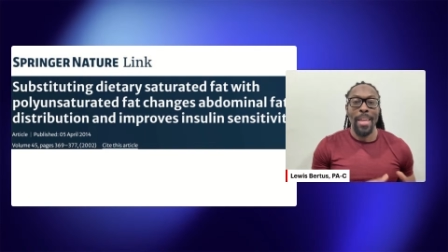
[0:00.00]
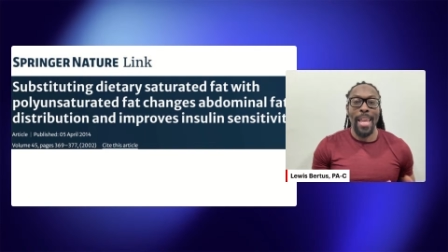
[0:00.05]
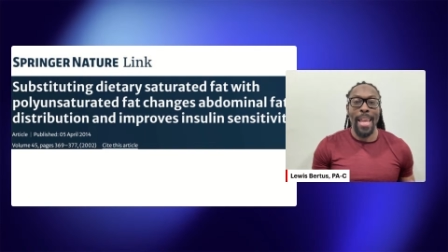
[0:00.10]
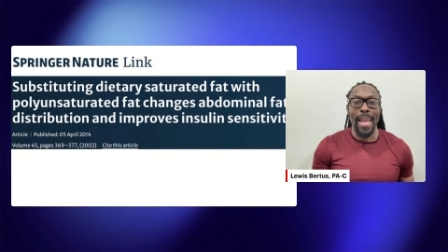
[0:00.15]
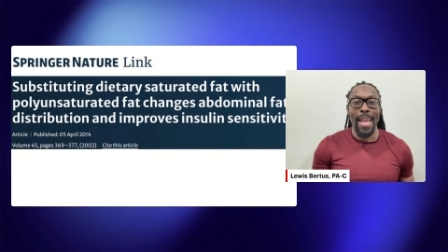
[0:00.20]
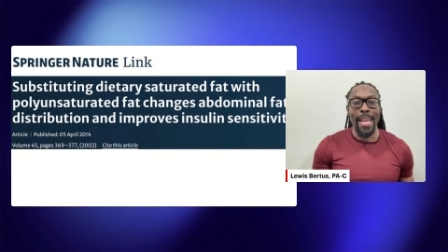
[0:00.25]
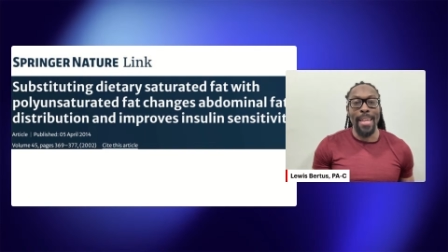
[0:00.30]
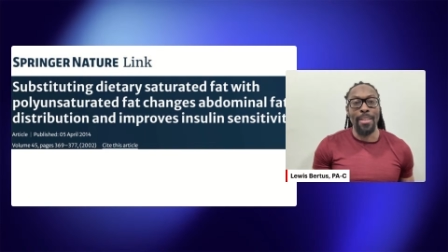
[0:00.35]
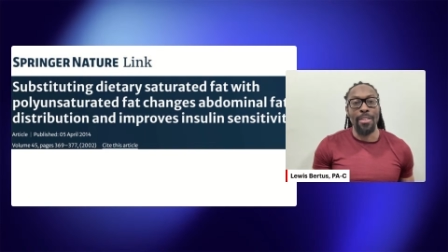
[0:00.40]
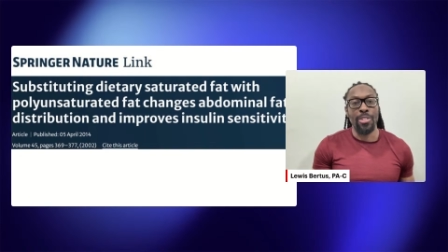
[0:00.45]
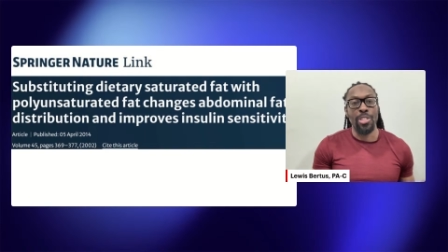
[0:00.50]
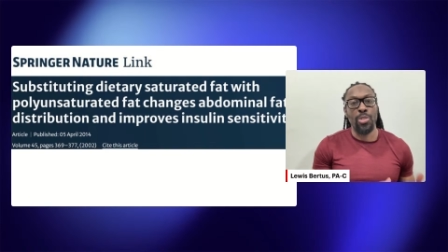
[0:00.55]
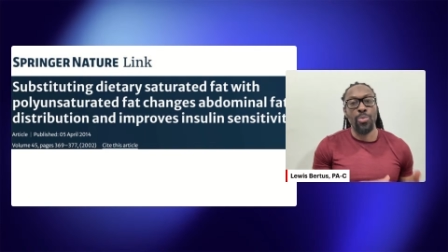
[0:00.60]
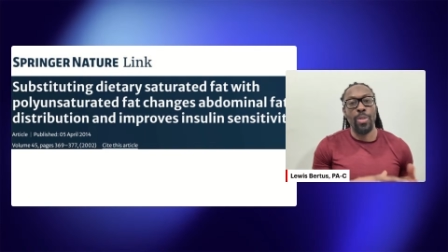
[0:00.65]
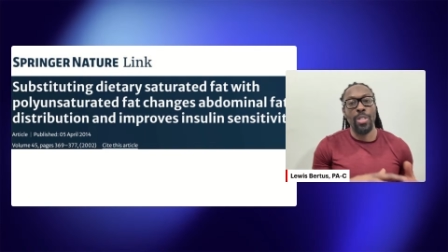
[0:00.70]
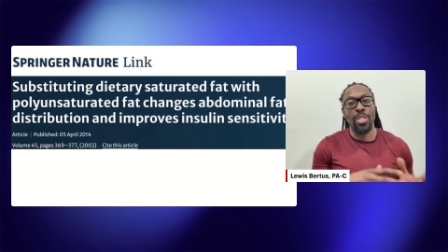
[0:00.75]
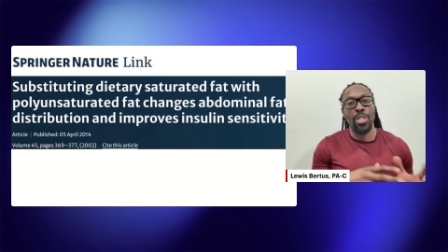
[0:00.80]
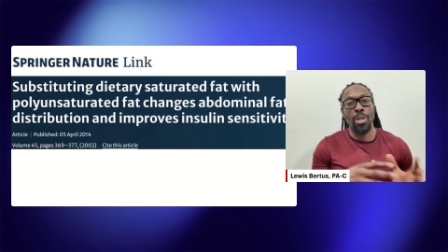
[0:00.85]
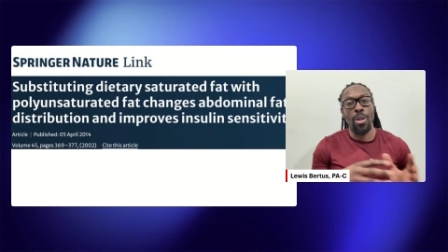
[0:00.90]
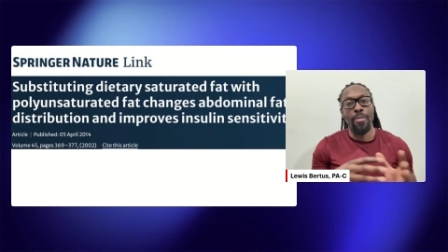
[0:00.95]
and you're
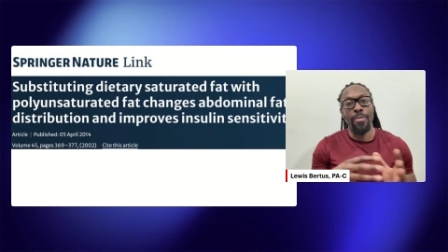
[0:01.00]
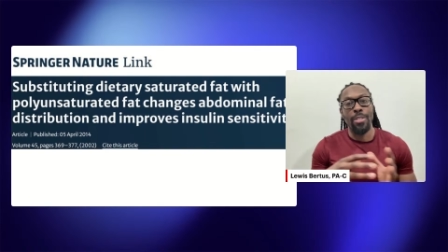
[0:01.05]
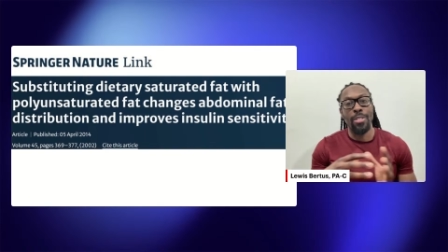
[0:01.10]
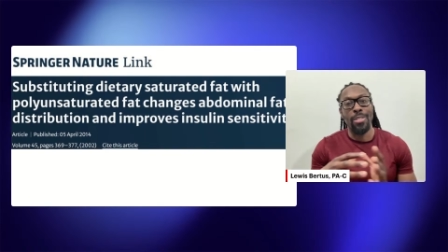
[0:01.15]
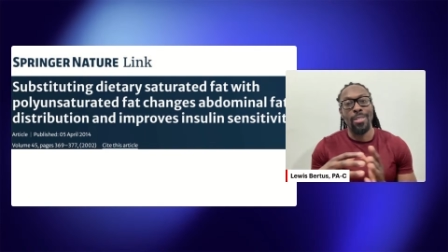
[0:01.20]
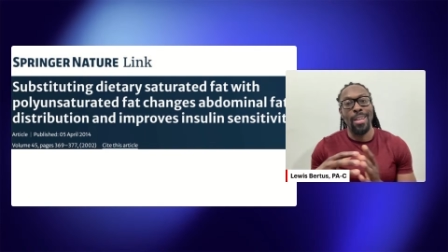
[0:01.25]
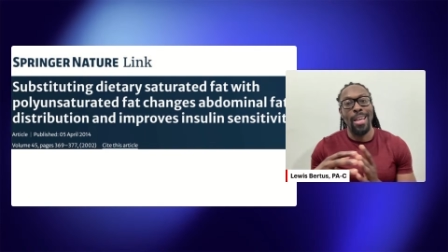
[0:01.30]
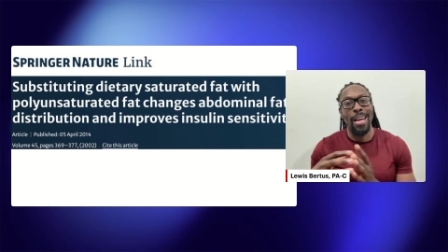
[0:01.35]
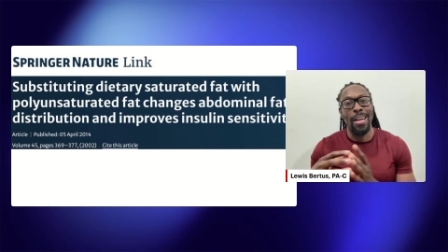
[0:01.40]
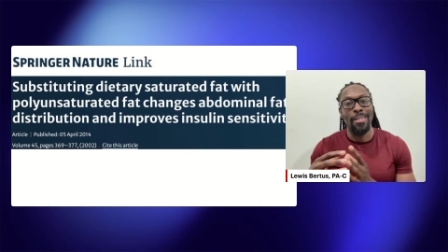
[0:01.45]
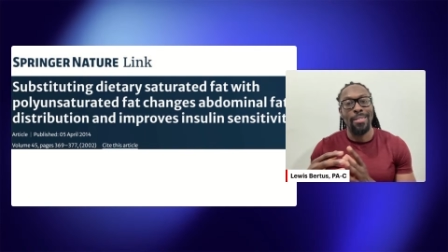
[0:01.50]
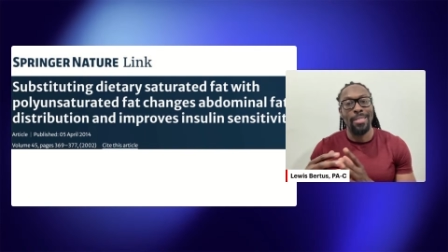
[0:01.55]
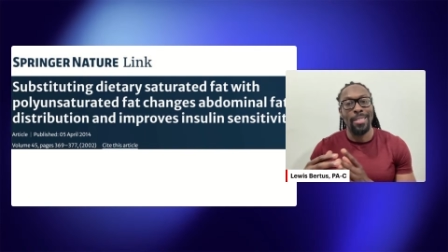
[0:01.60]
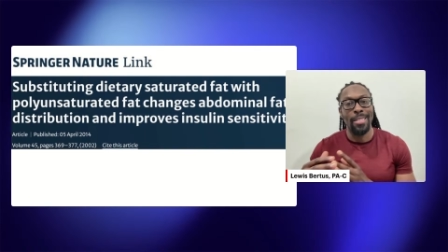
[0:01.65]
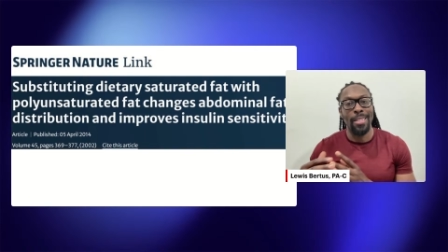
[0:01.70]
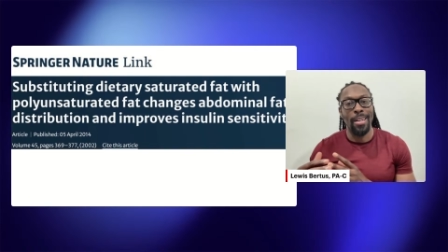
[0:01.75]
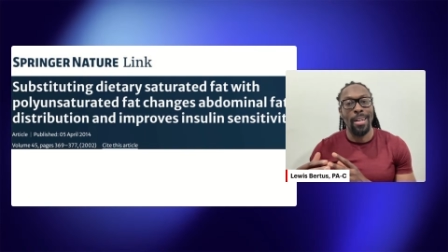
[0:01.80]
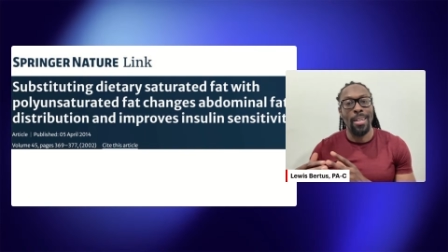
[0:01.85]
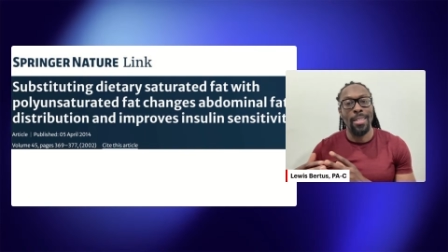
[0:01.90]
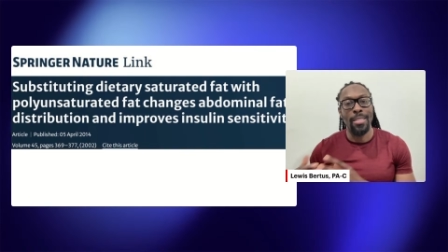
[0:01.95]
switching over to
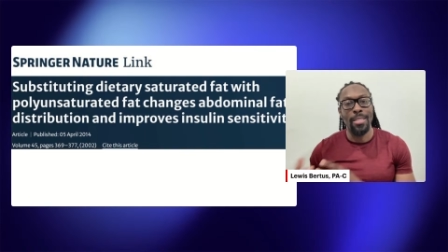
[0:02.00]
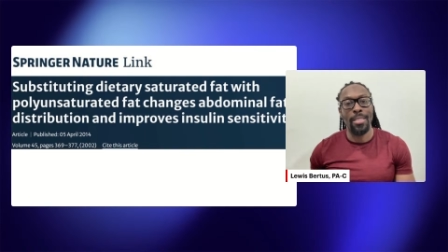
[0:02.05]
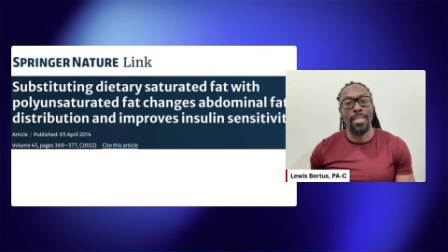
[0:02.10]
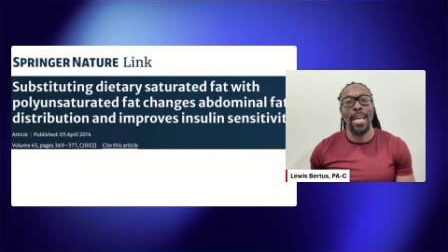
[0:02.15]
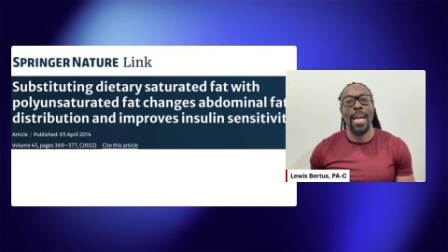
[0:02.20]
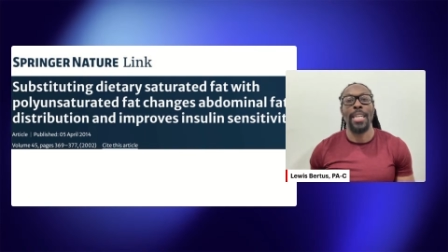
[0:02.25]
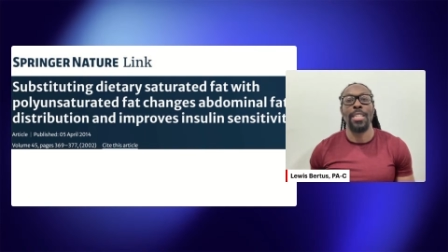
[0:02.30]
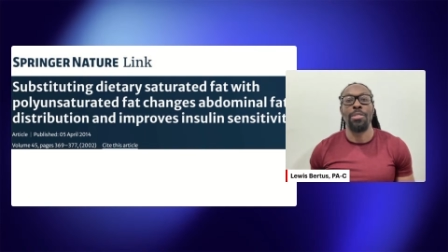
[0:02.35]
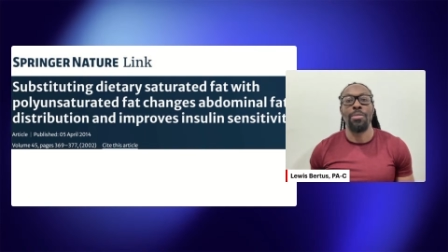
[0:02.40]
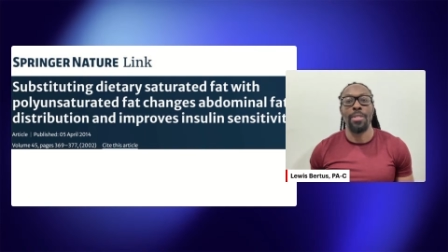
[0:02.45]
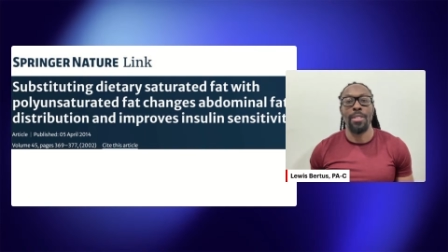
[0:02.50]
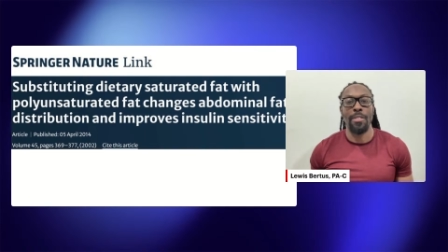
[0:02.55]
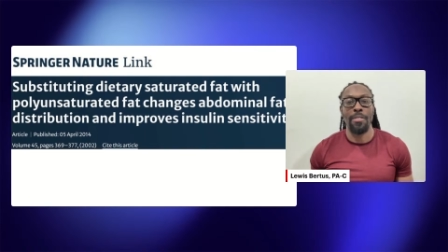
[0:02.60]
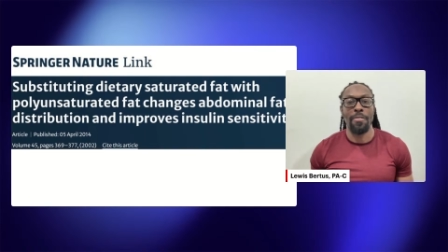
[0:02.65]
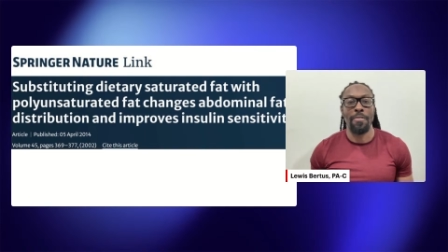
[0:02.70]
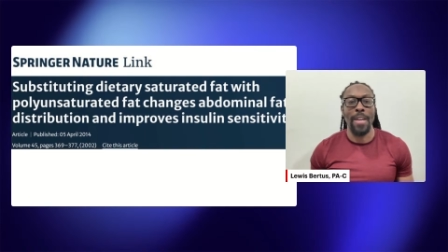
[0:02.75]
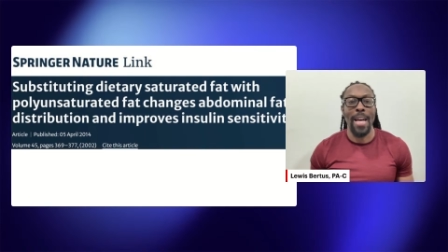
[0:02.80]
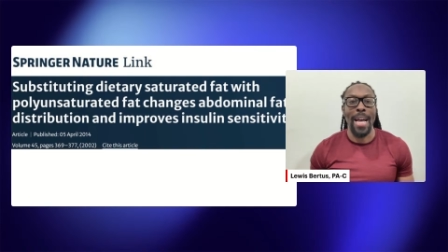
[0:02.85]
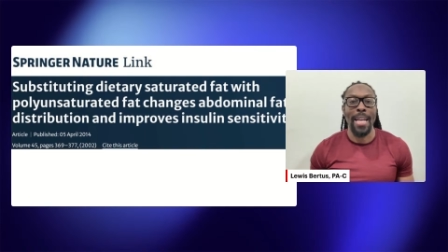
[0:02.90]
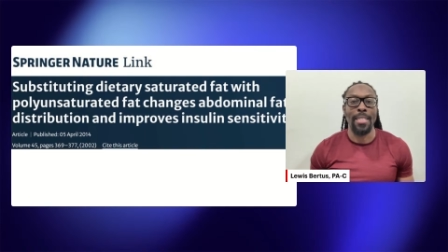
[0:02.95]
healthy unsaturated
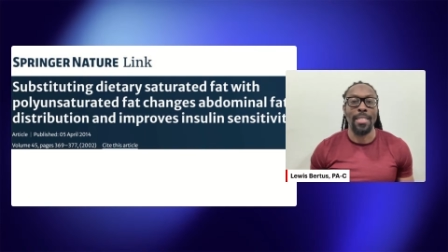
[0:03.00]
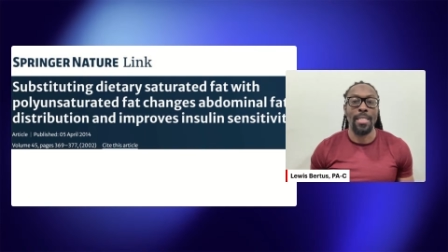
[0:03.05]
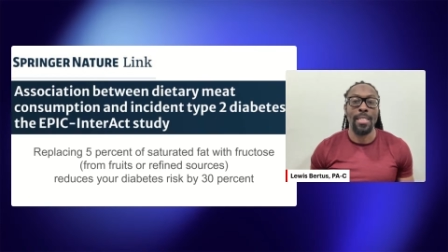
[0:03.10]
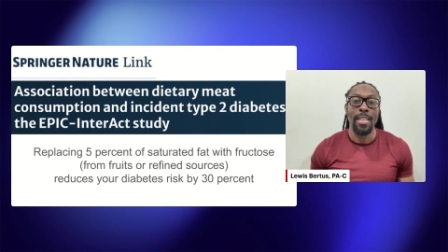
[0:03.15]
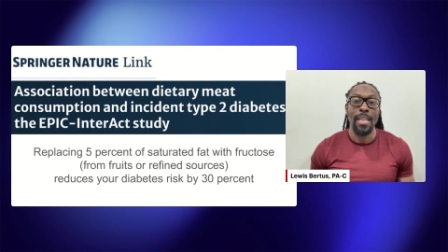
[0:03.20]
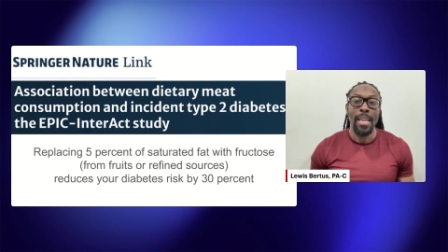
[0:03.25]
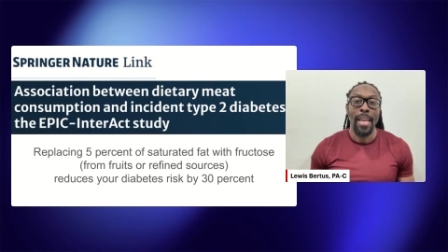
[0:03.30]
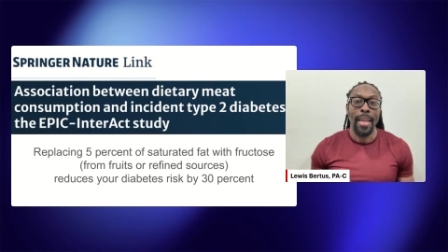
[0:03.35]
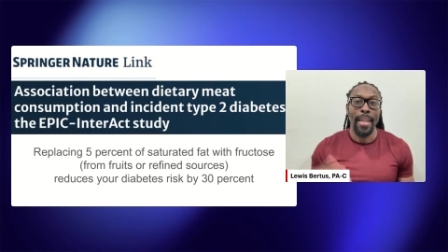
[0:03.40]
fats,